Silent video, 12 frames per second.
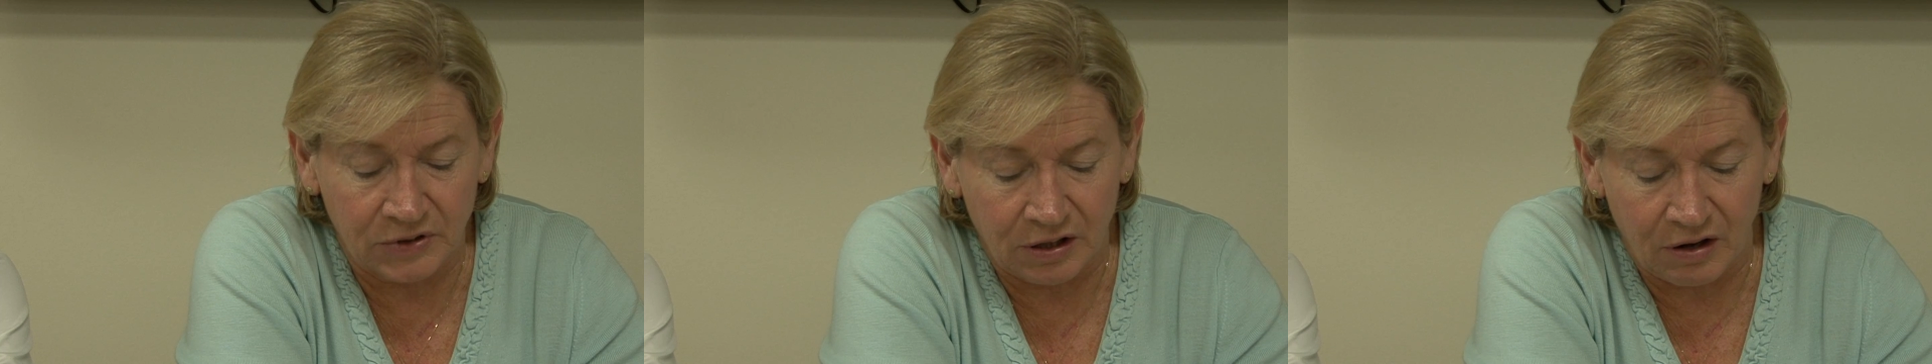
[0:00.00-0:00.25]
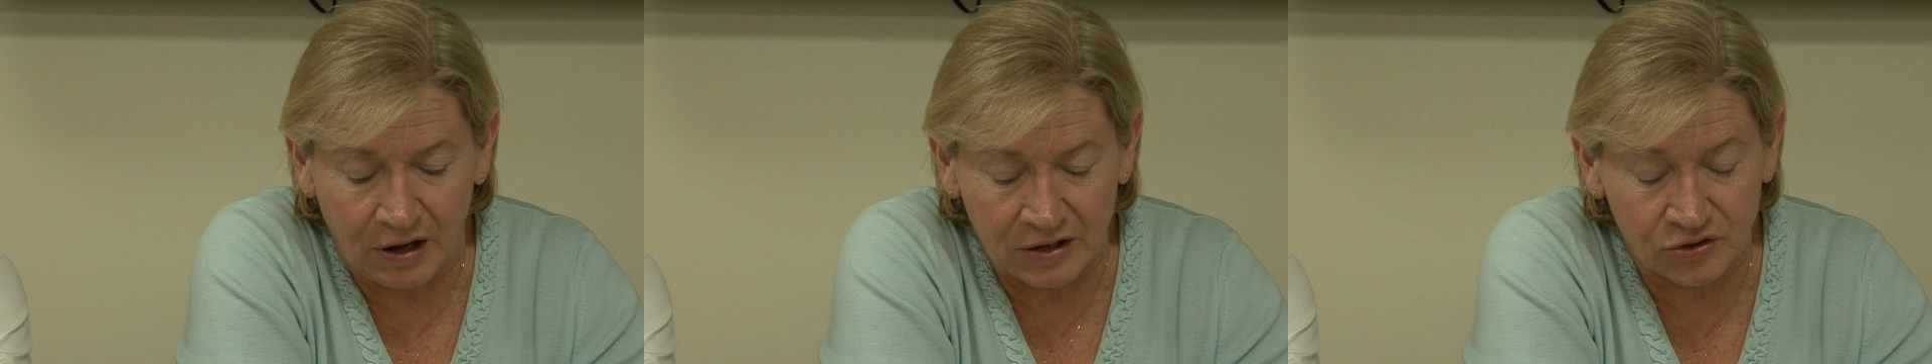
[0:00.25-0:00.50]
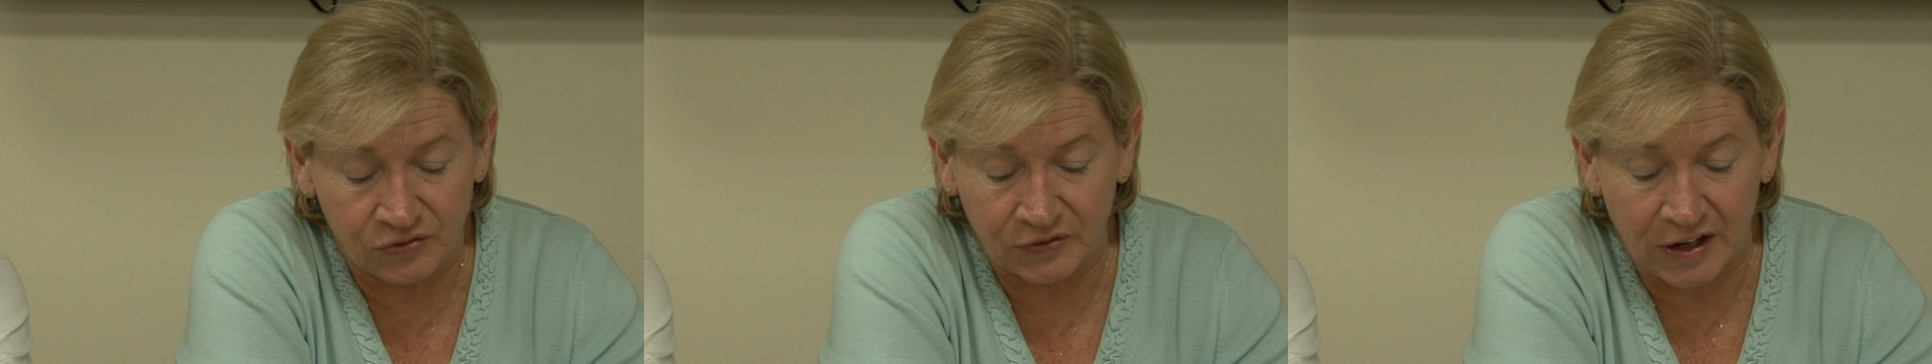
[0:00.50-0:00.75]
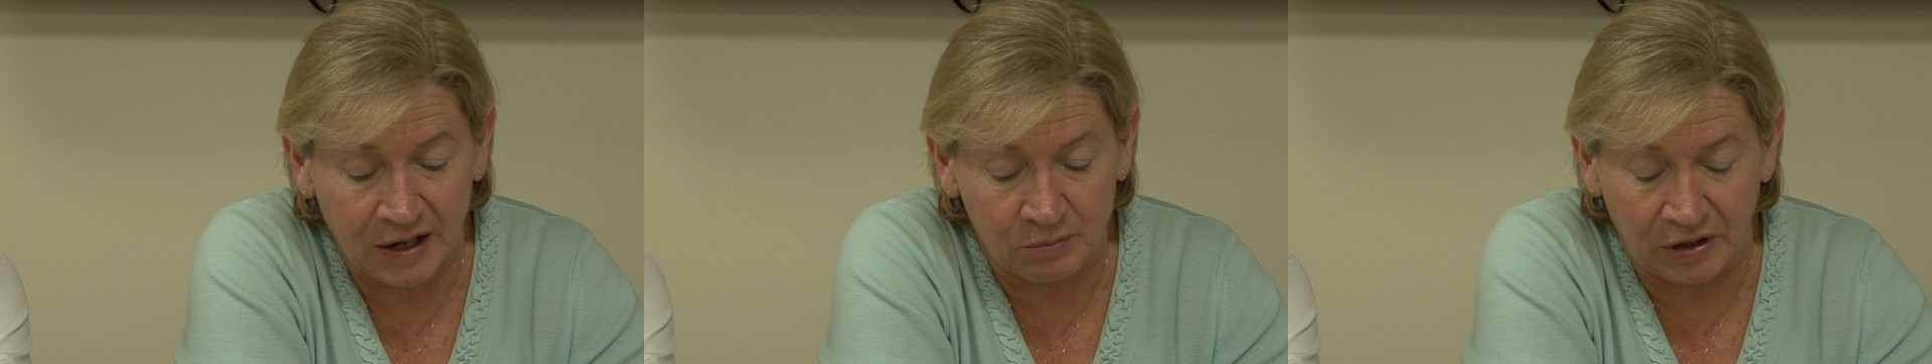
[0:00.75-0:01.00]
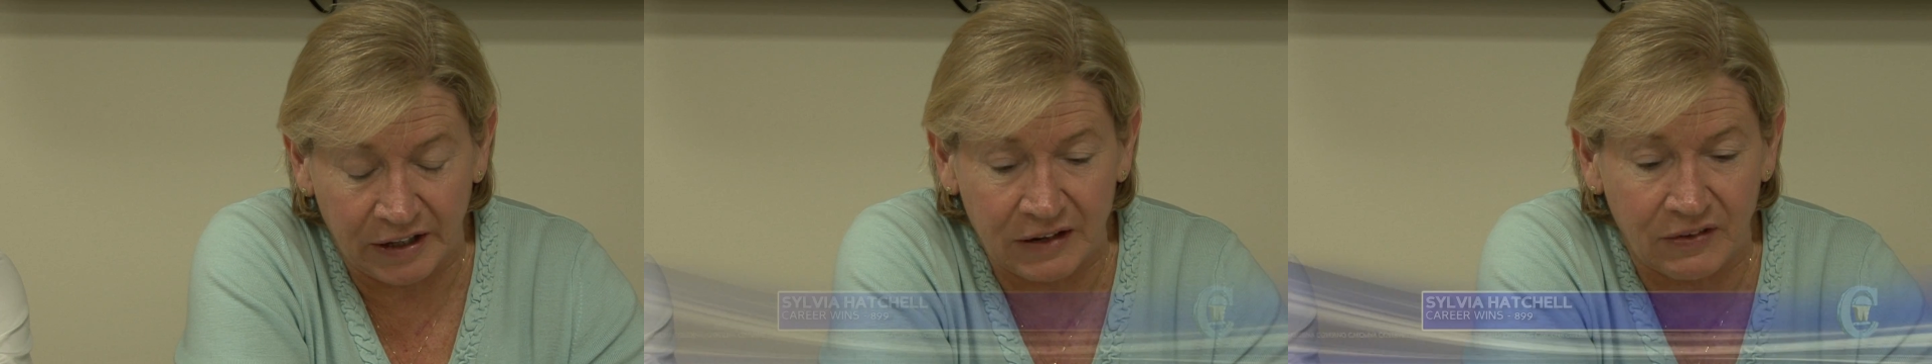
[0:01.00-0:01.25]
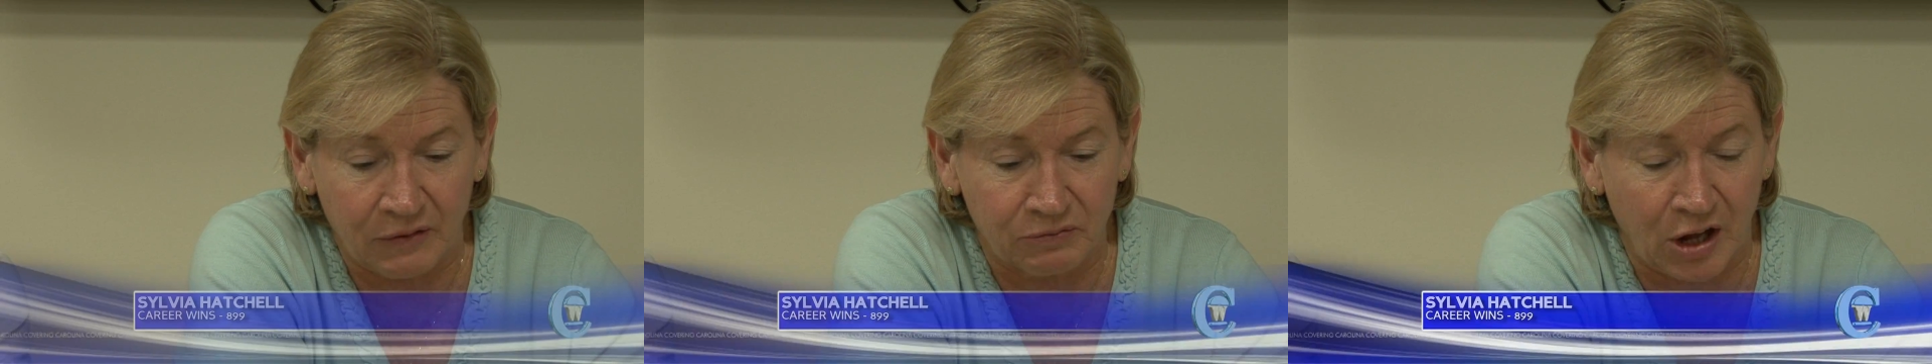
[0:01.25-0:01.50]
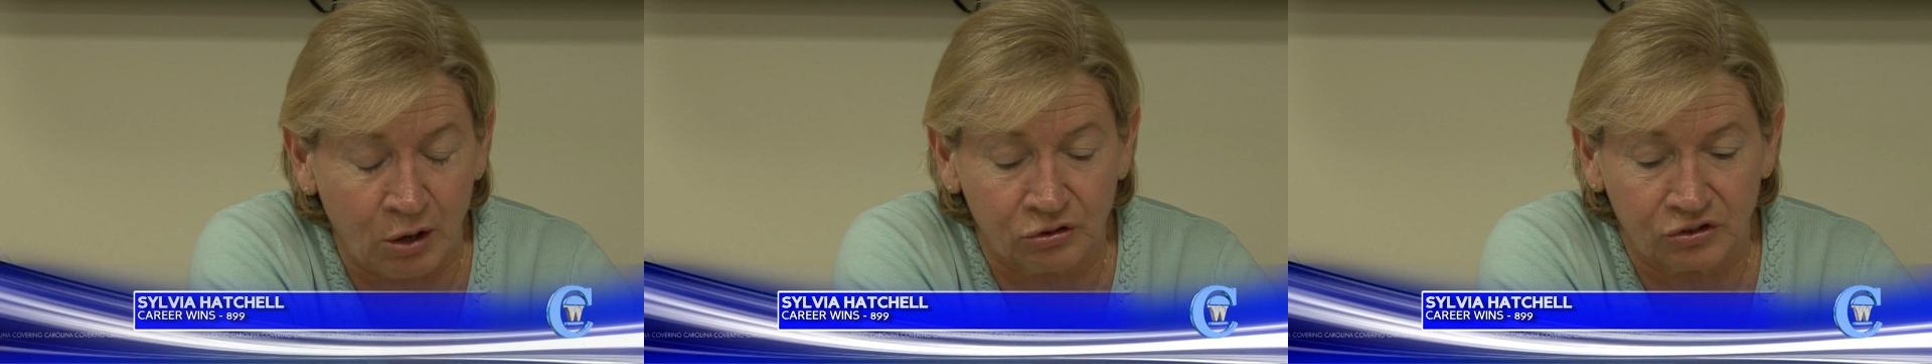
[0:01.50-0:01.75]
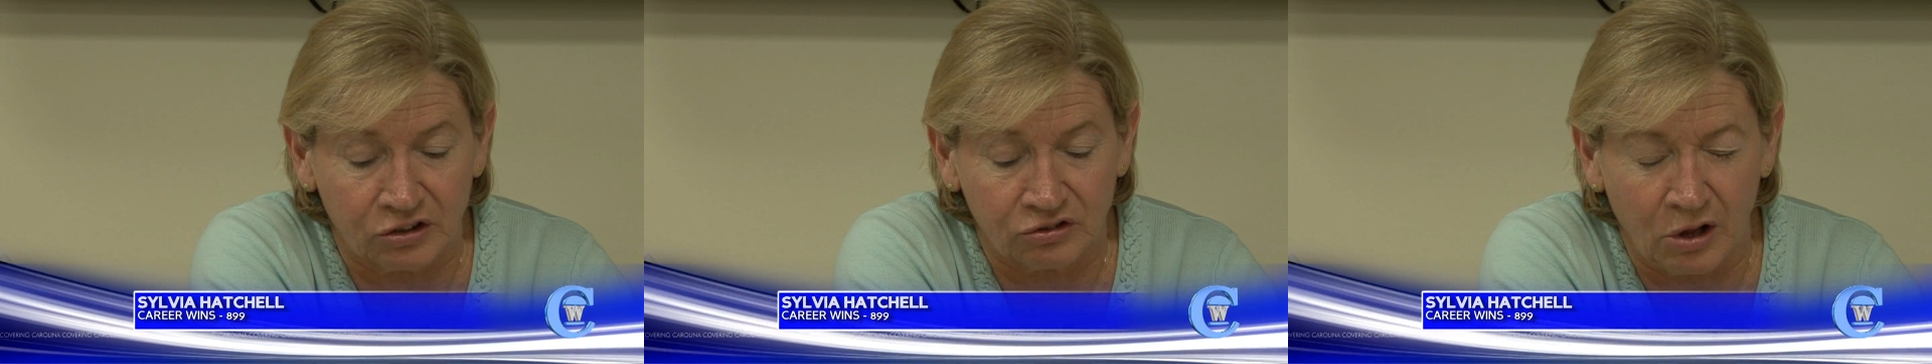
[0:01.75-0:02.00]
you know, I just can't believe I've
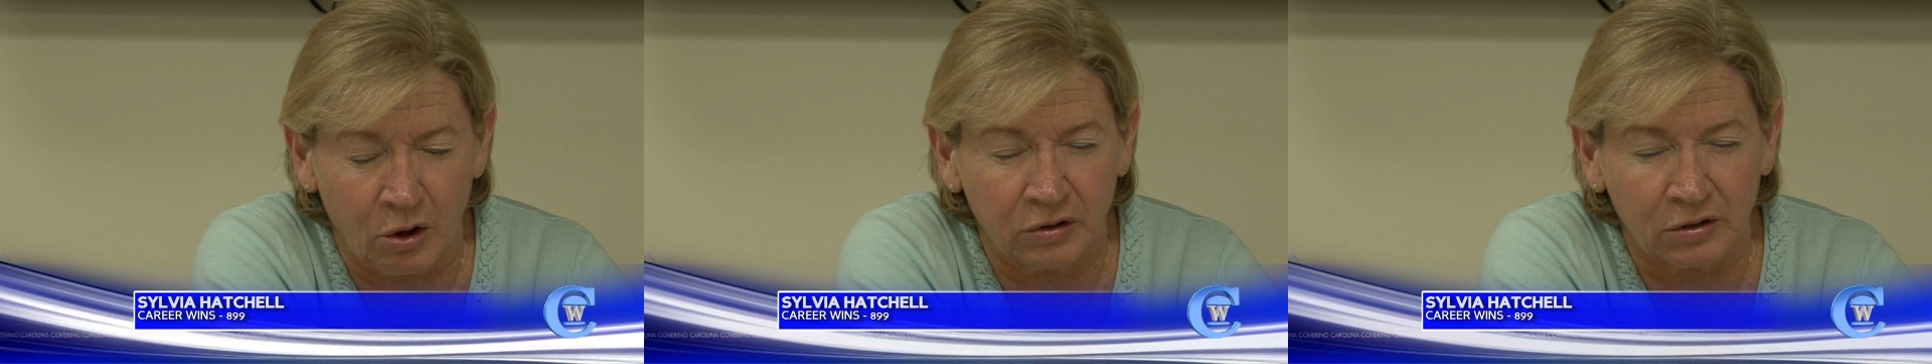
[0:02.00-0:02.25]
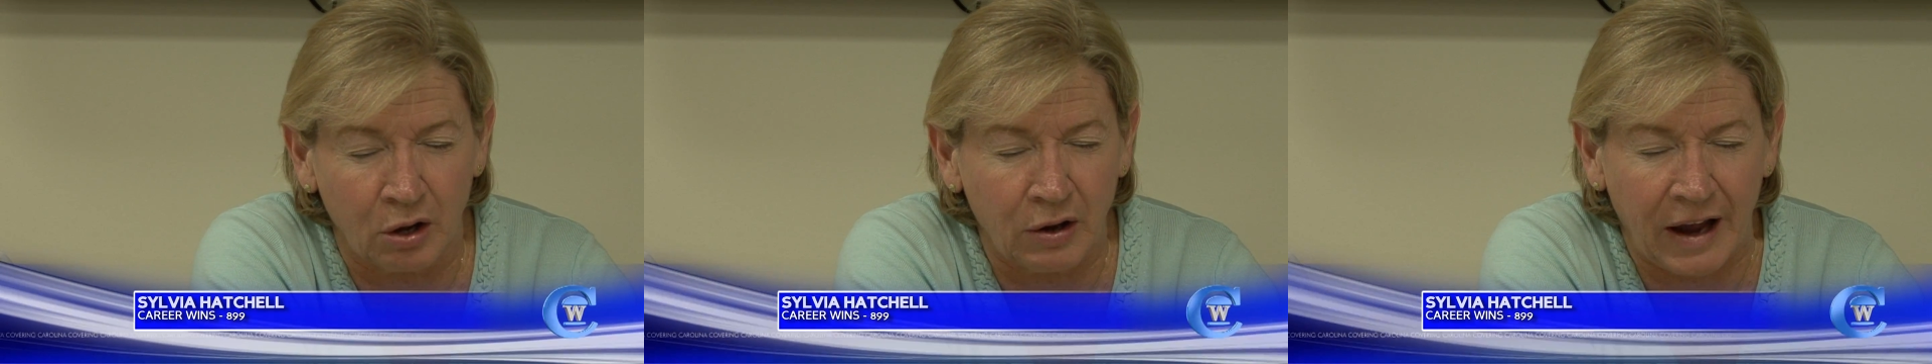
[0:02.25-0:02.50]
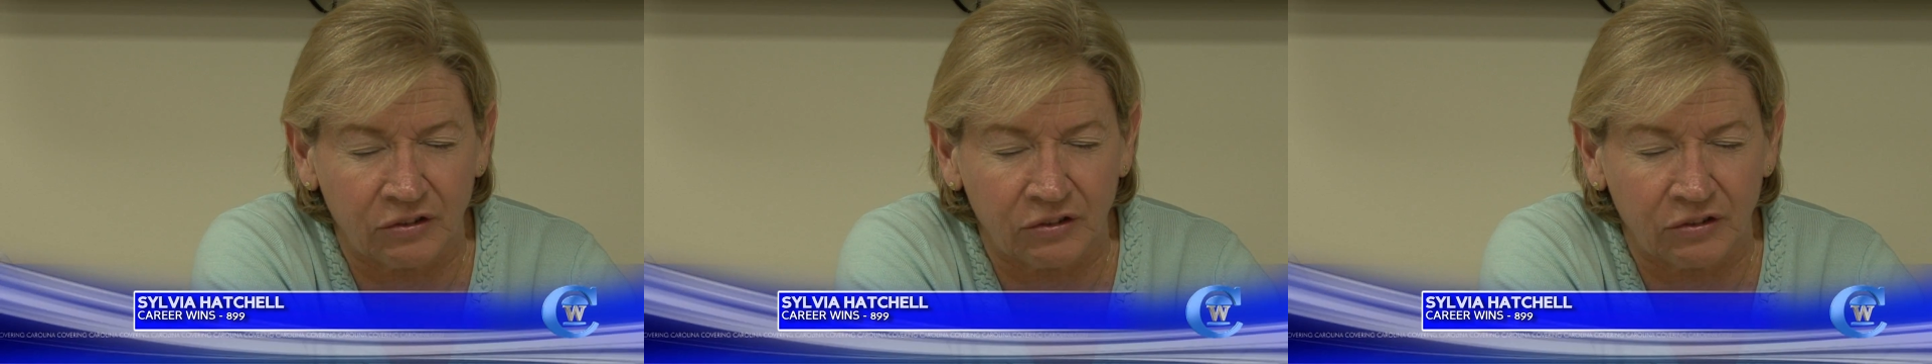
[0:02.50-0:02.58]
coached this long and uh,